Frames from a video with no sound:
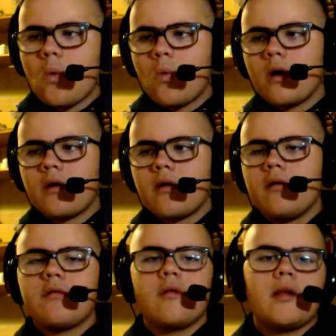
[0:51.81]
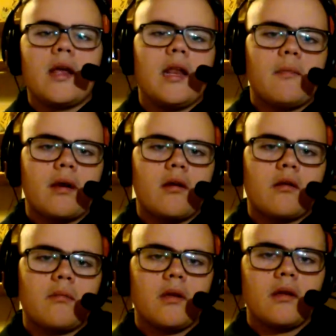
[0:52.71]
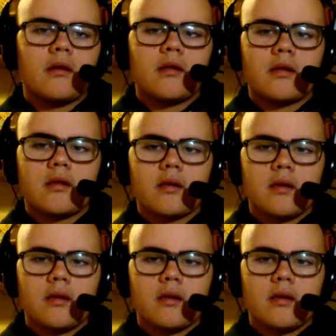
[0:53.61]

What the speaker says: 180 pounds because